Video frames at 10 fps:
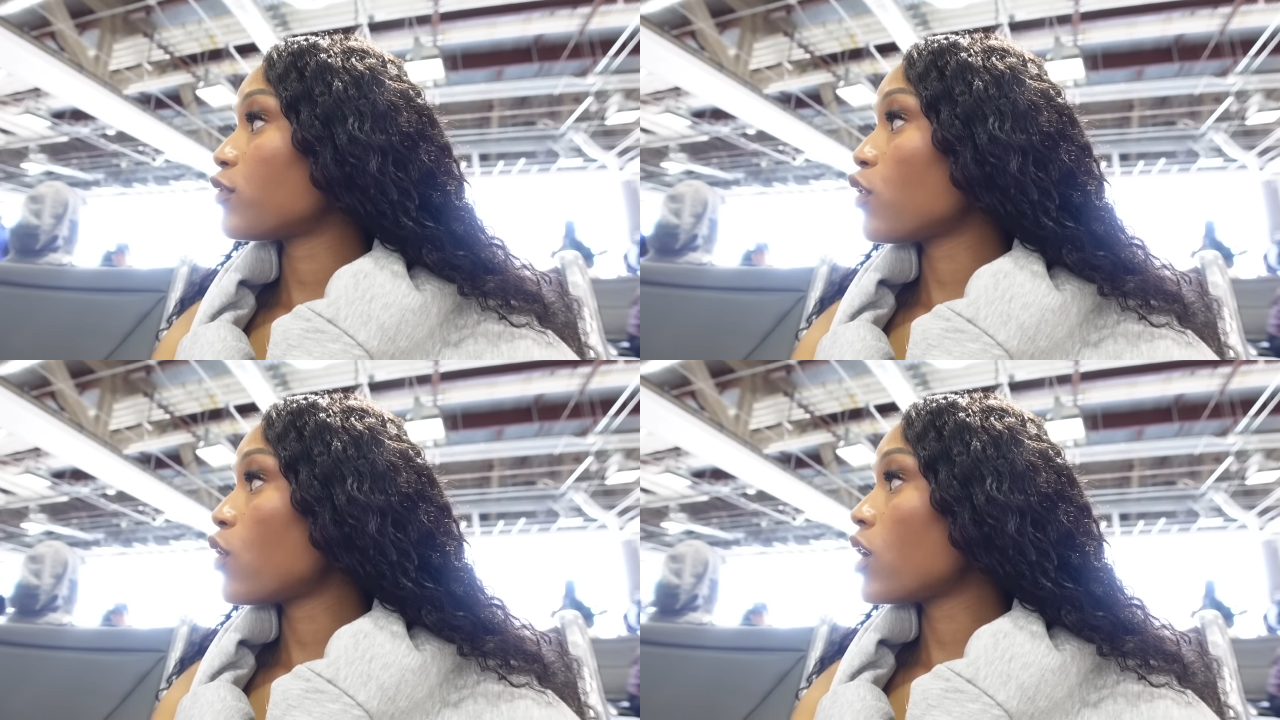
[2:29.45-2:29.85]

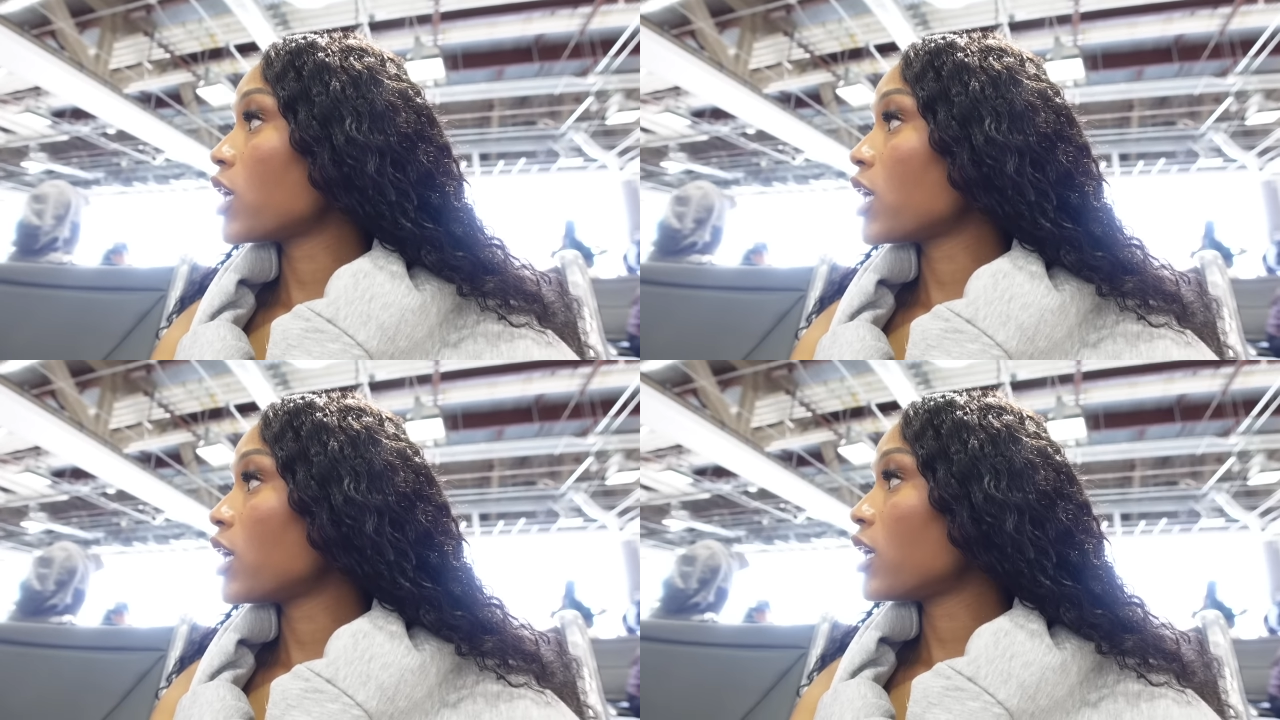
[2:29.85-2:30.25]

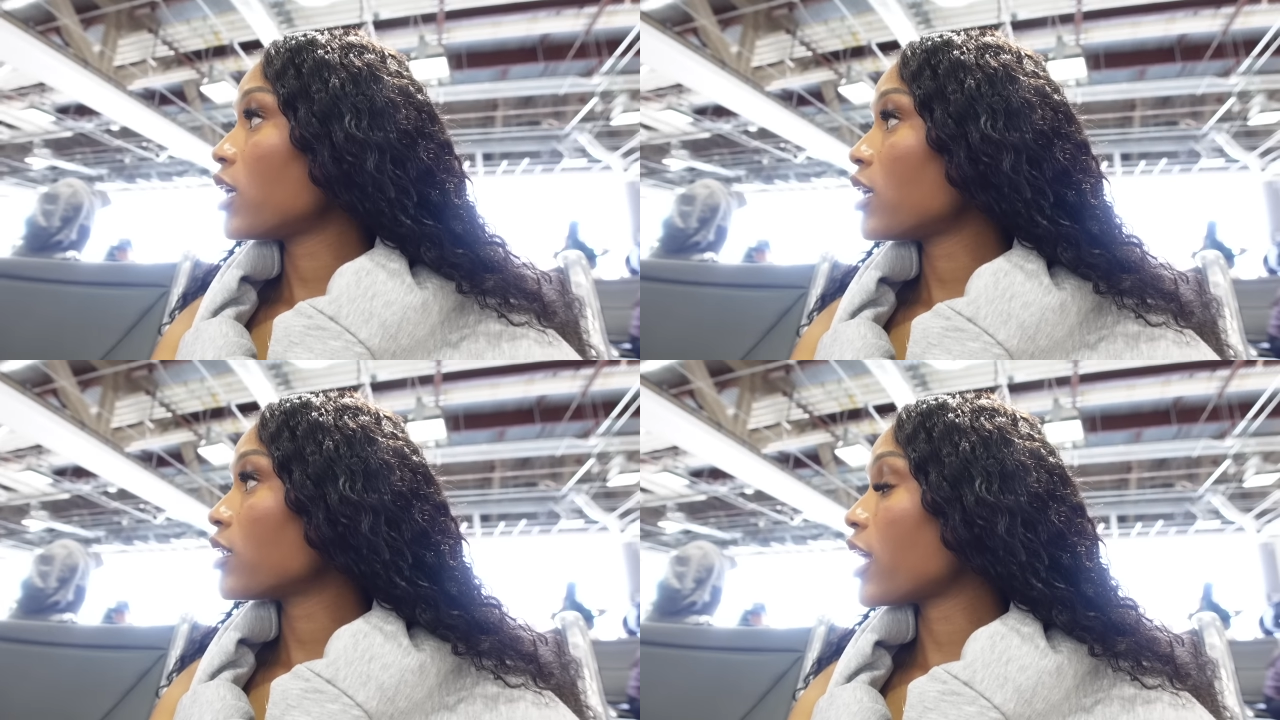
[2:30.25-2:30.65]

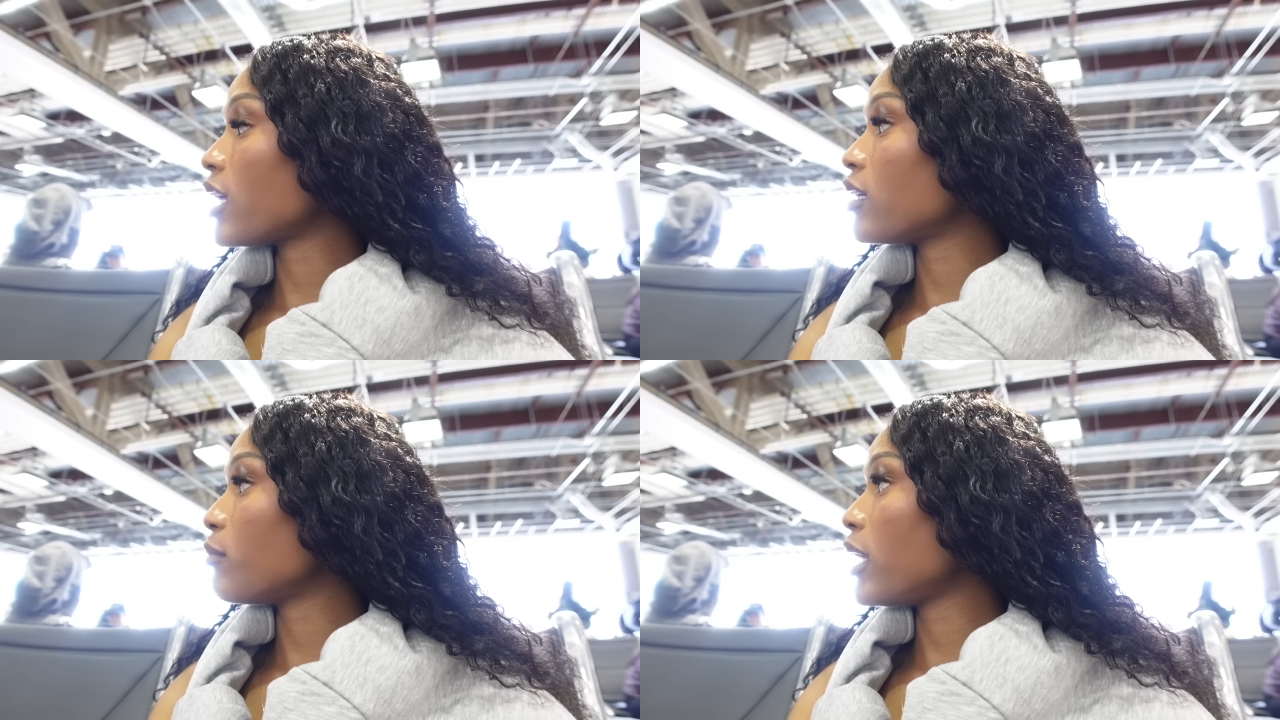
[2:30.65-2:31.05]
Florida,
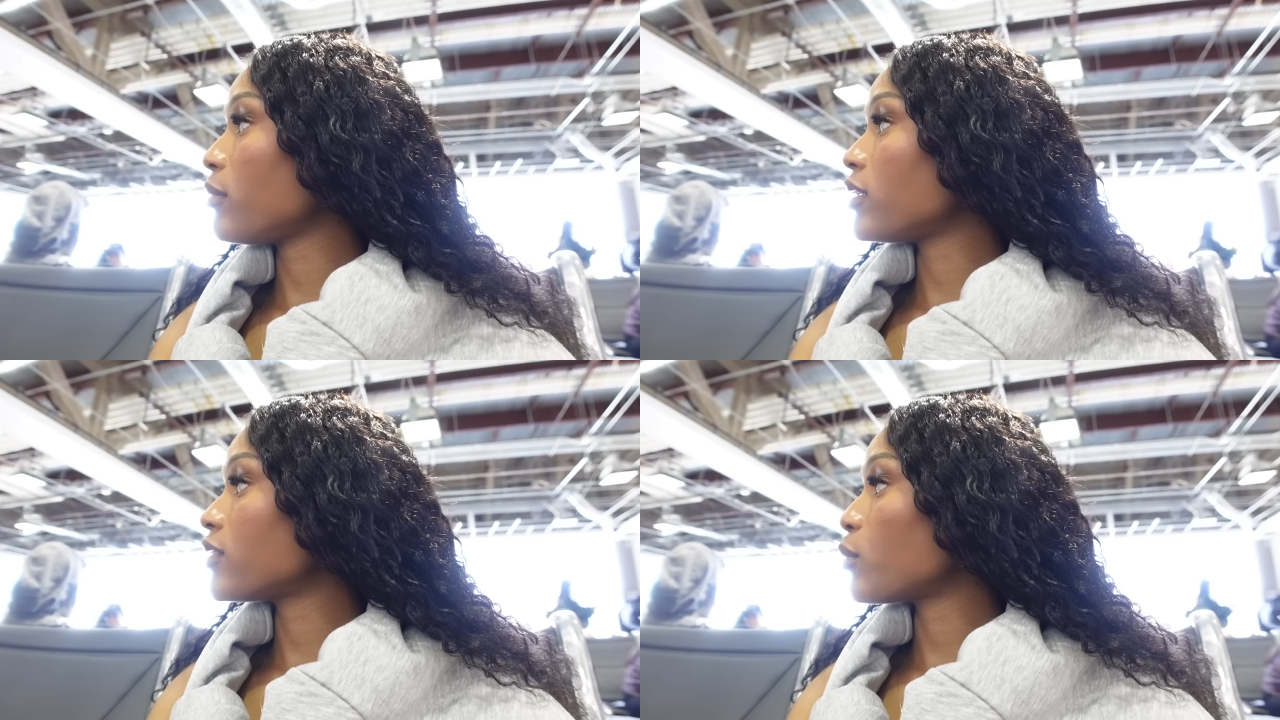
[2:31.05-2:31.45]
like
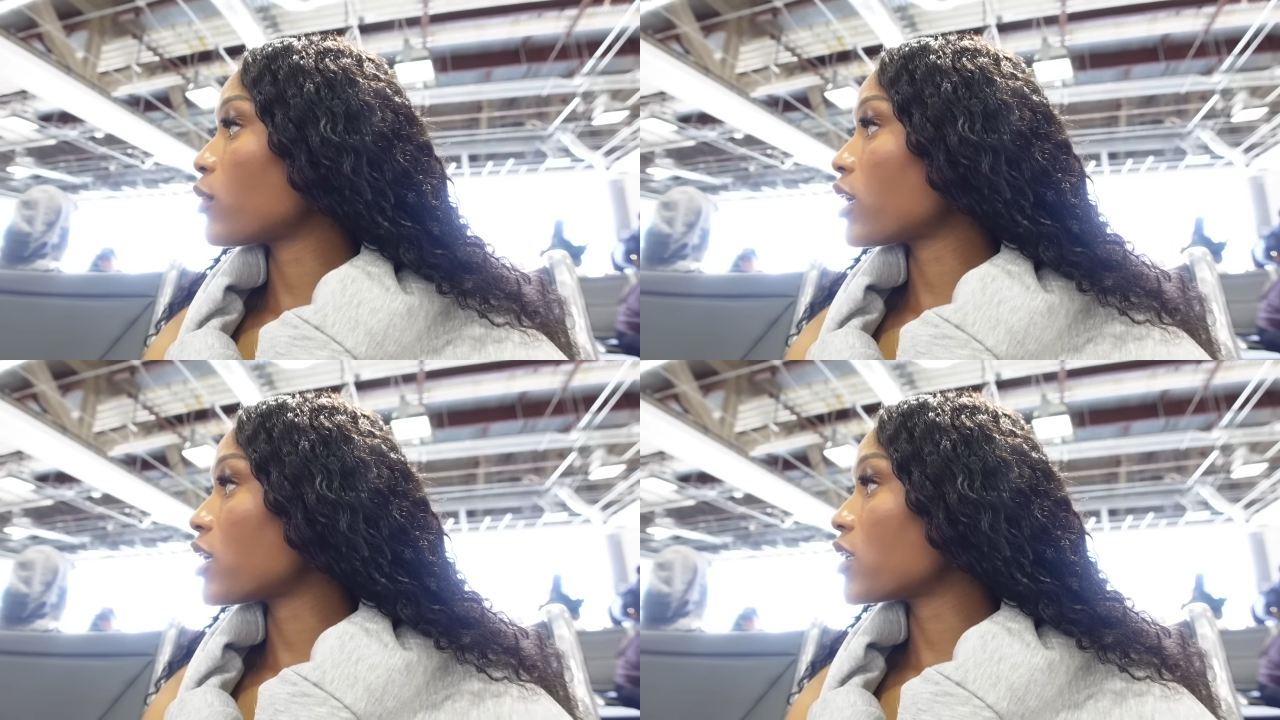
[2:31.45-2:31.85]
maybe
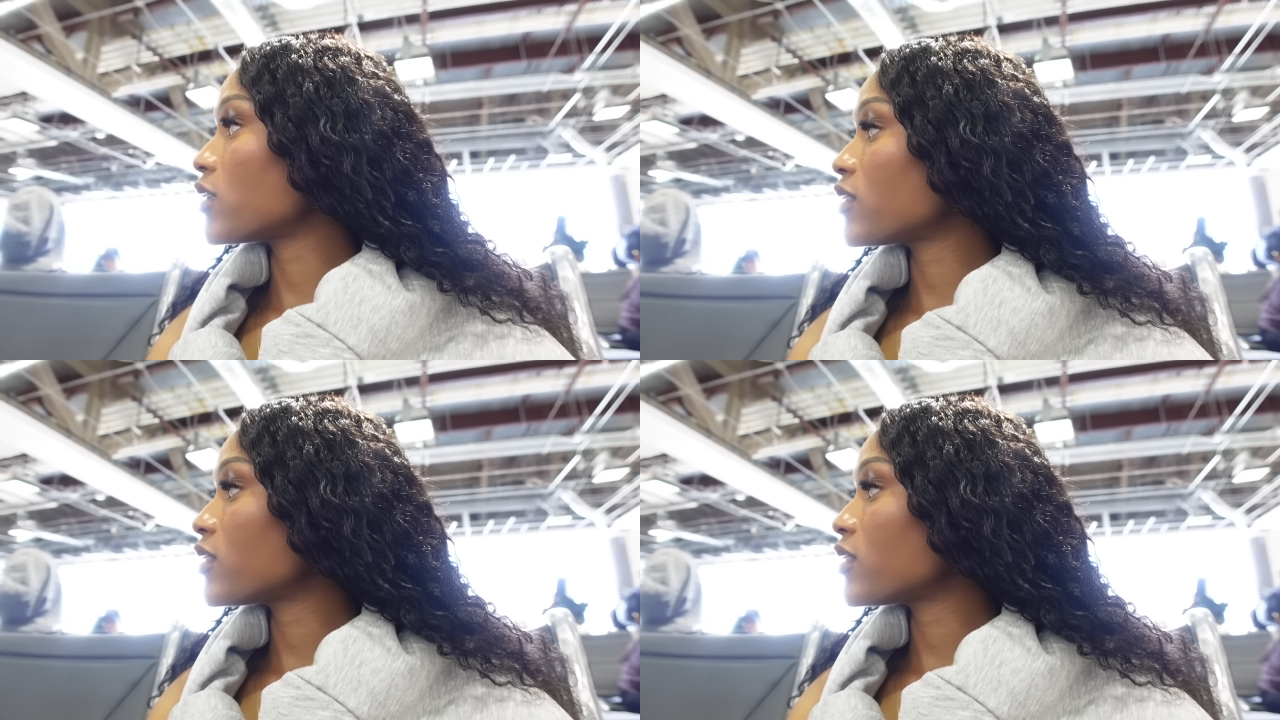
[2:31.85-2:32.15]
somewhere else.